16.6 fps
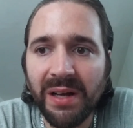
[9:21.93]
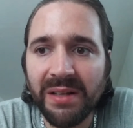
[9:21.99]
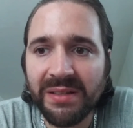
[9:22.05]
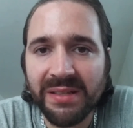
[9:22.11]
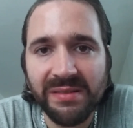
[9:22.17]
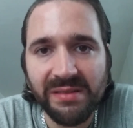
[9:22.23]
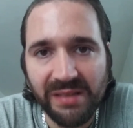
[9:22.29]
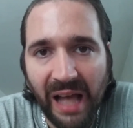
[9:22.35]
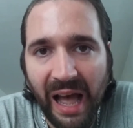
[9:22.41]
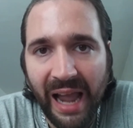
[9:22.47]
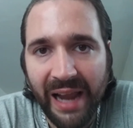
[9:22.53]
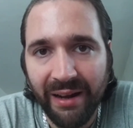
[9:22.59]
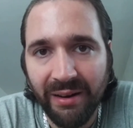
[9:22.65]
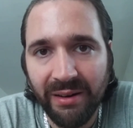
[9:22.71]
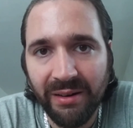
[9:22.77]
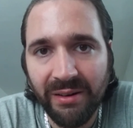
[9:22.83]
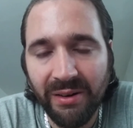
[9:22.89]
a
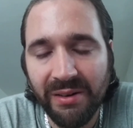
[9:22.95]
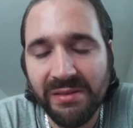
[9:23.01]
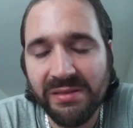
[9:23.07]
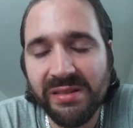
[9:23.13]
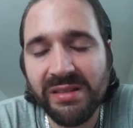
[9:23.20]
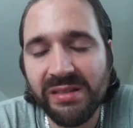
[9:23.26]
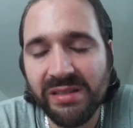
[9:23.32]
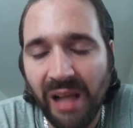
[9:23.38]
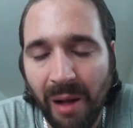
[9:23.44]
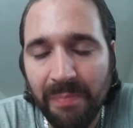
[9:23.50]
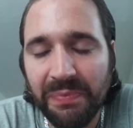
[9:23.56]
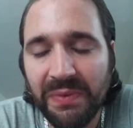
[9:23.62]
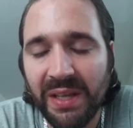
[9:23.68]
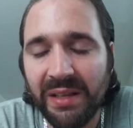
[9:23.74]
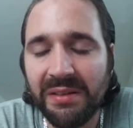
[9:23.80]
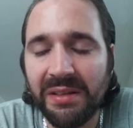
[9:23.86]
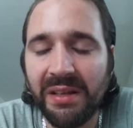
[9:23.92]
designer or
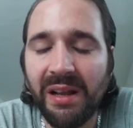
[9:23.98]
something.